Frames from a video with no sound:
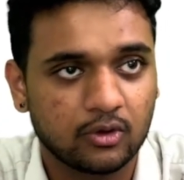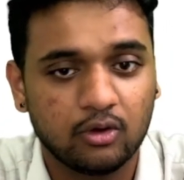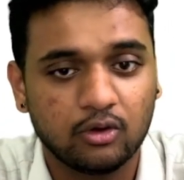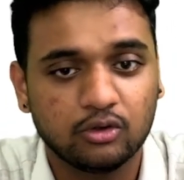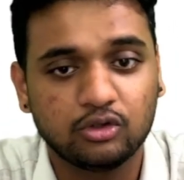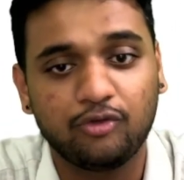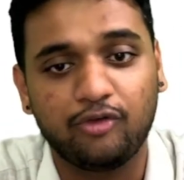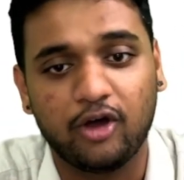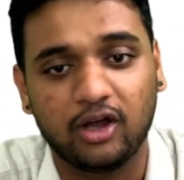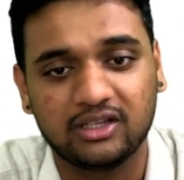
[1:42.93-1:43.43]

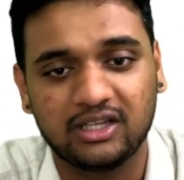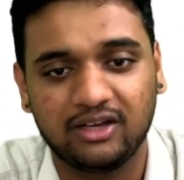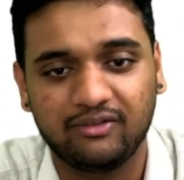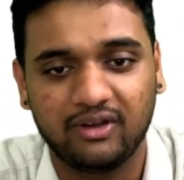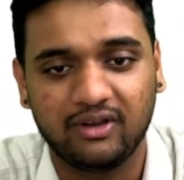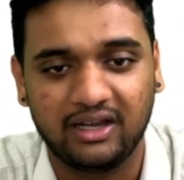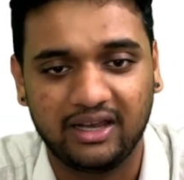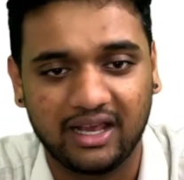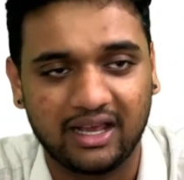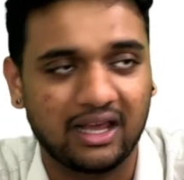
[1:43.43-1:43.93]
So for that we
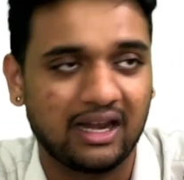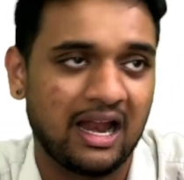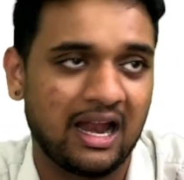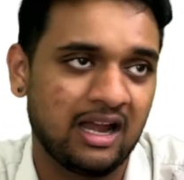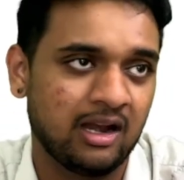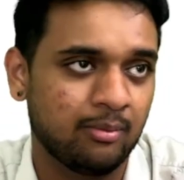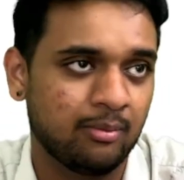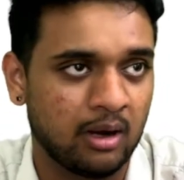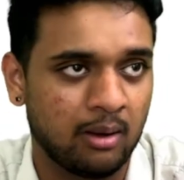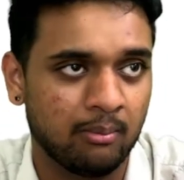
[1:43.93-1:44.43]
will take a
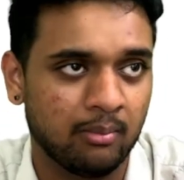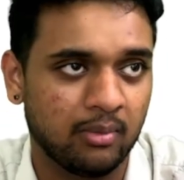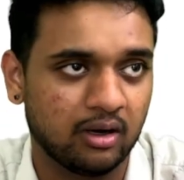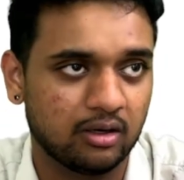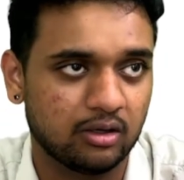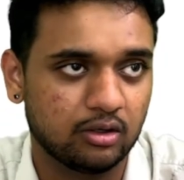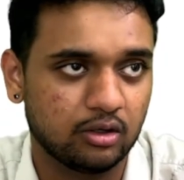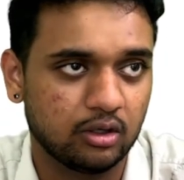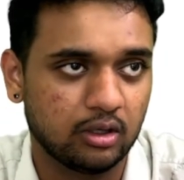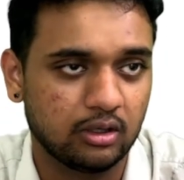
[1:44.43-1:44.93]
random number.
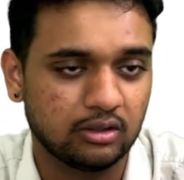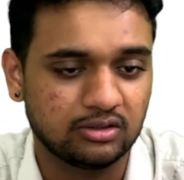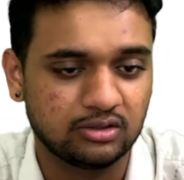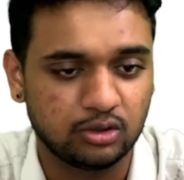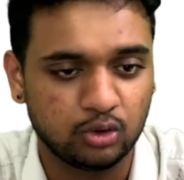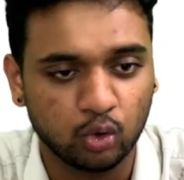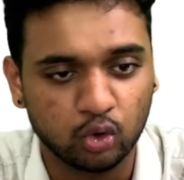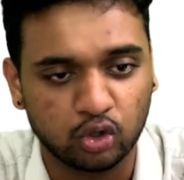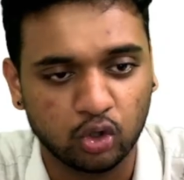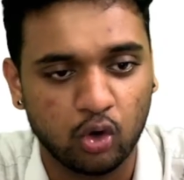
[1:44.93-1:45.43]

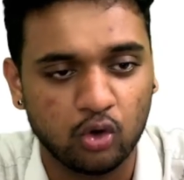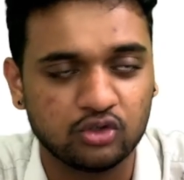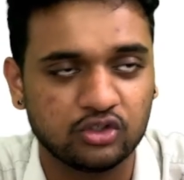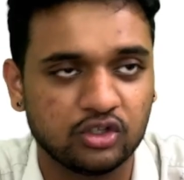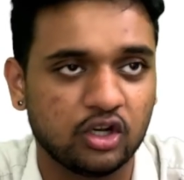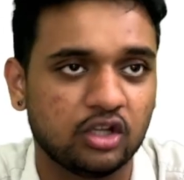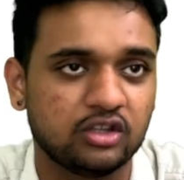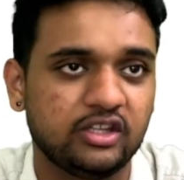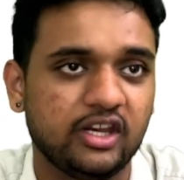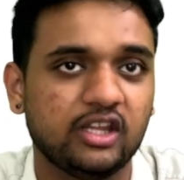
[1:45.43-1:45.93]
2000
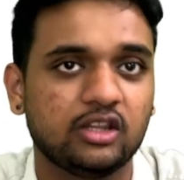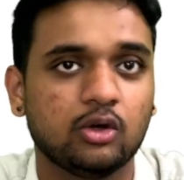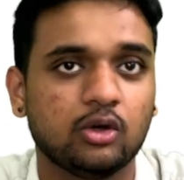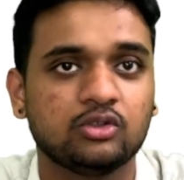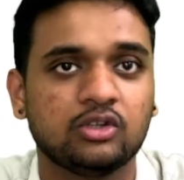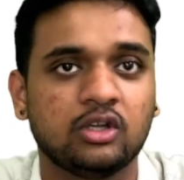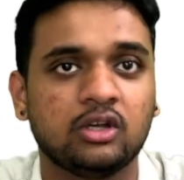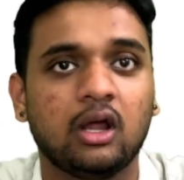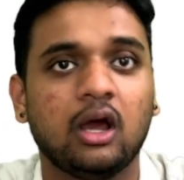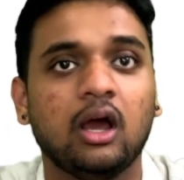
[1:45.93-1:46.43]
or
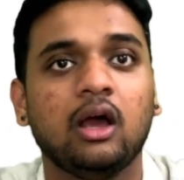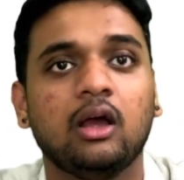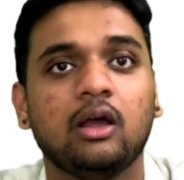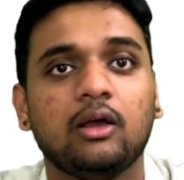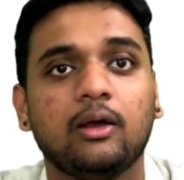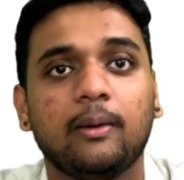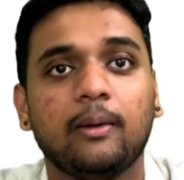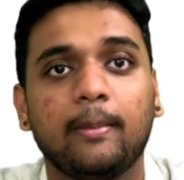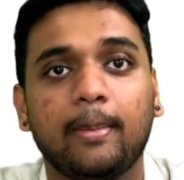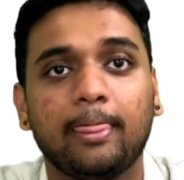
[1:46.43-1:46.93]
3000
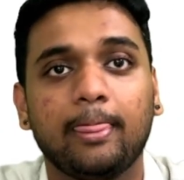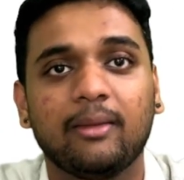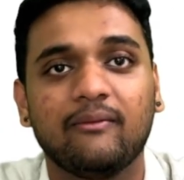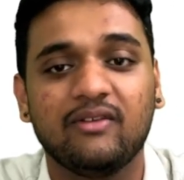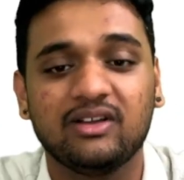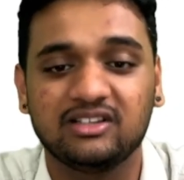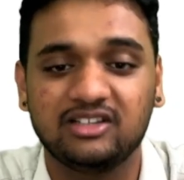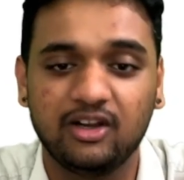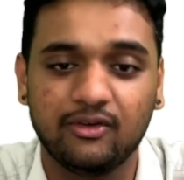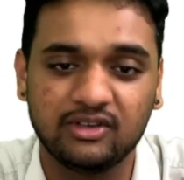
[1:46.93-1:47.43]

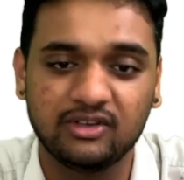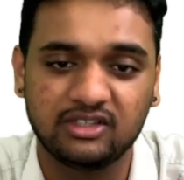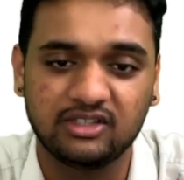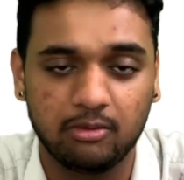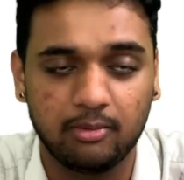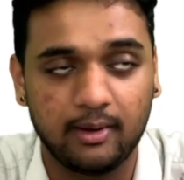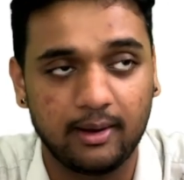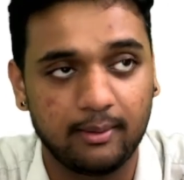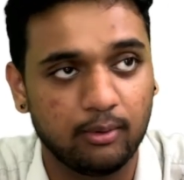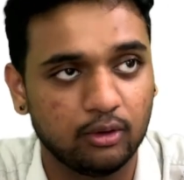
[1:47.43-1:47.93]
is divisible
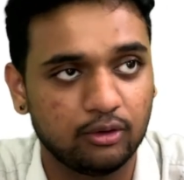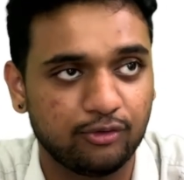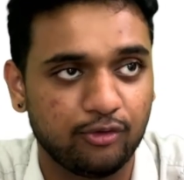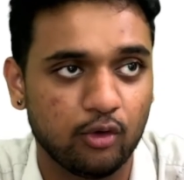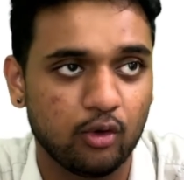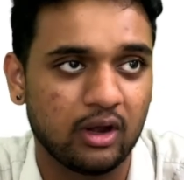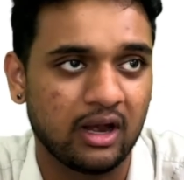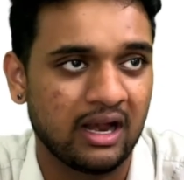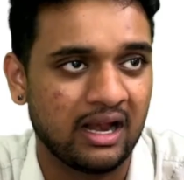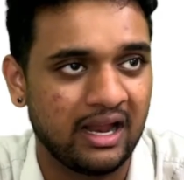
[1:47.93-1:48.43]
by both
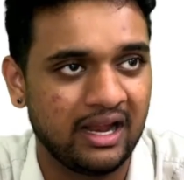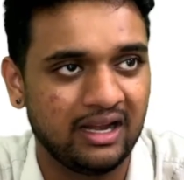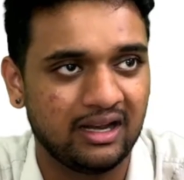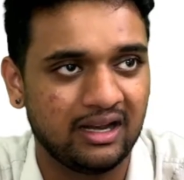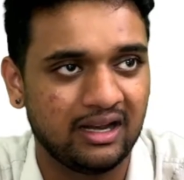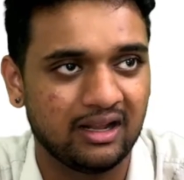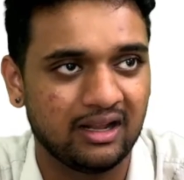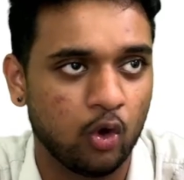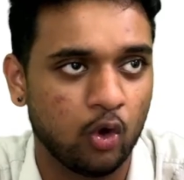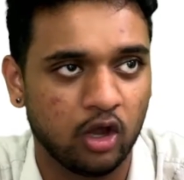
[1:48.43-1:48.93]
4 and 8,
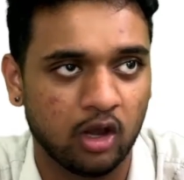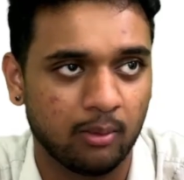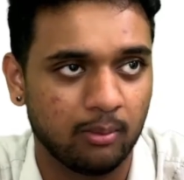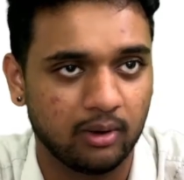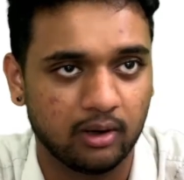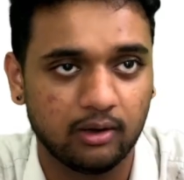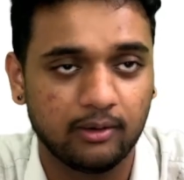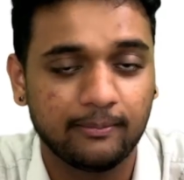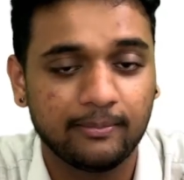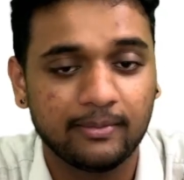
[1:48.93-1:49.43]
a whole
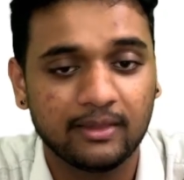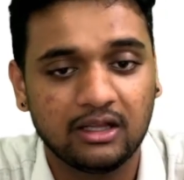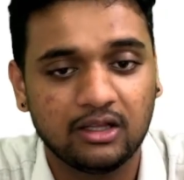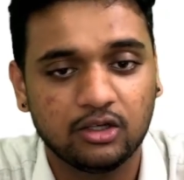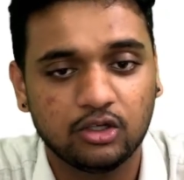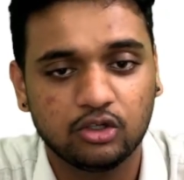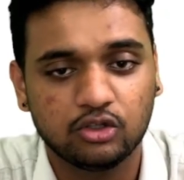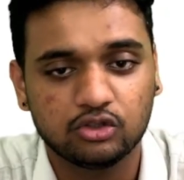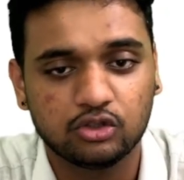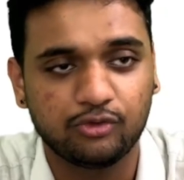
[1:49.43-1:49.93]
number.
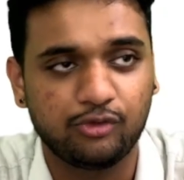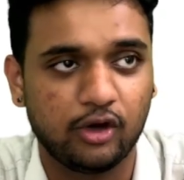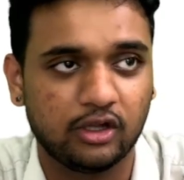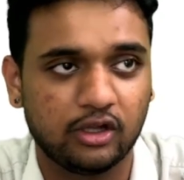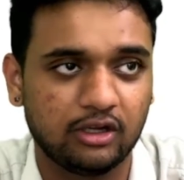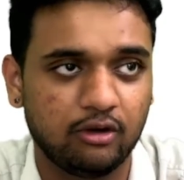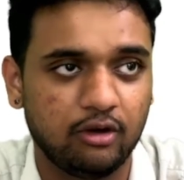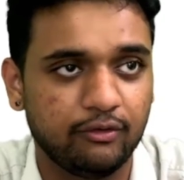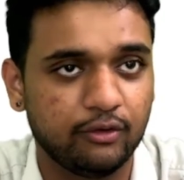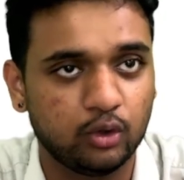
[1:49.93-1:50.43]
So for
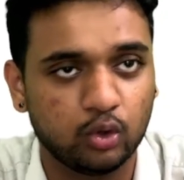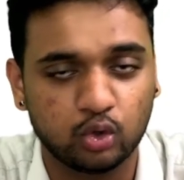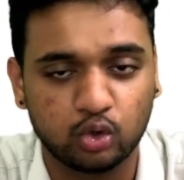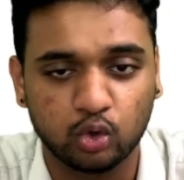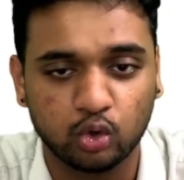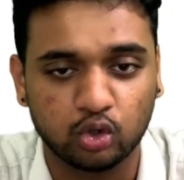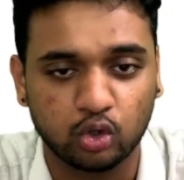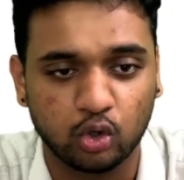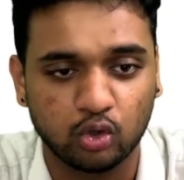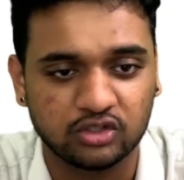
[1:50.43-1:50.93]
that we took
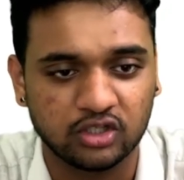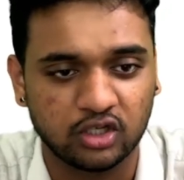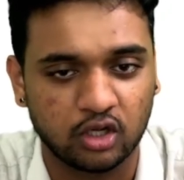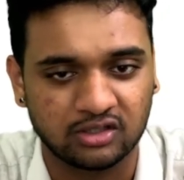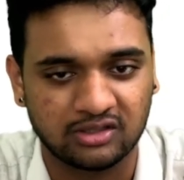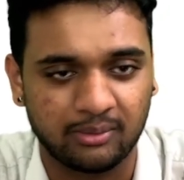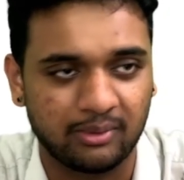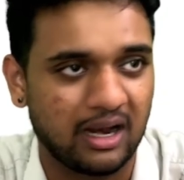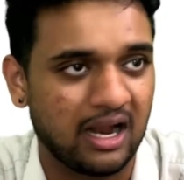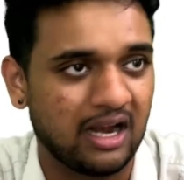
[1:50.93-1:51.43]
2000 or
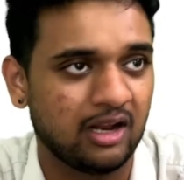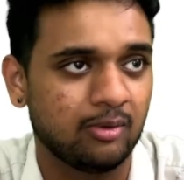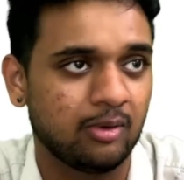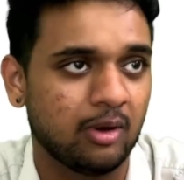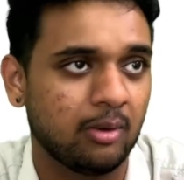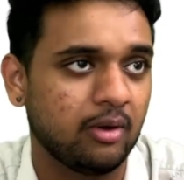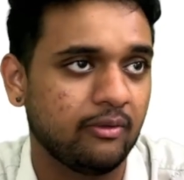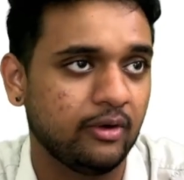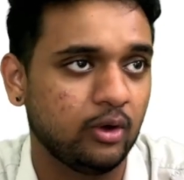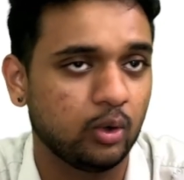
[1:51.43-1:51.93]
some random
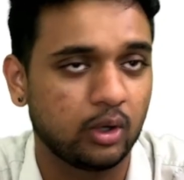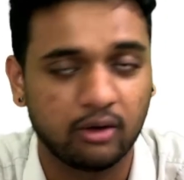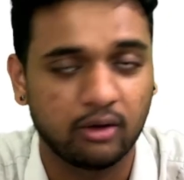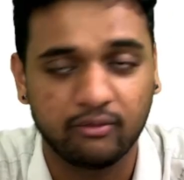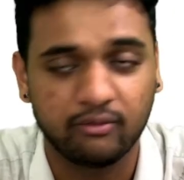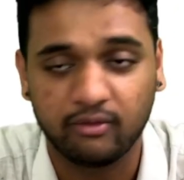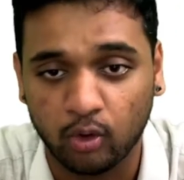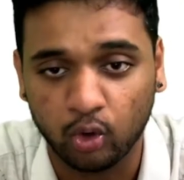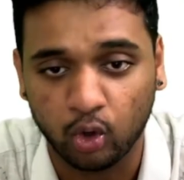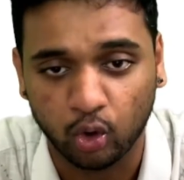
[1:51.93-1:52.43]
number we took and we
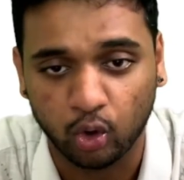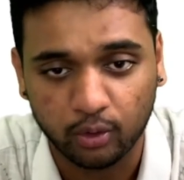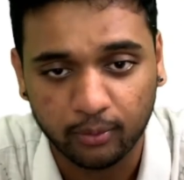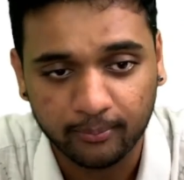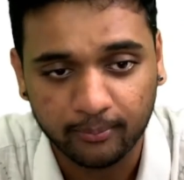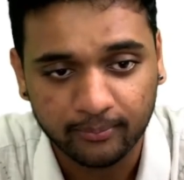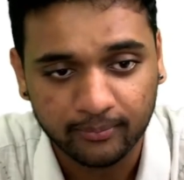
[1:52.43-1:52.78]
found out.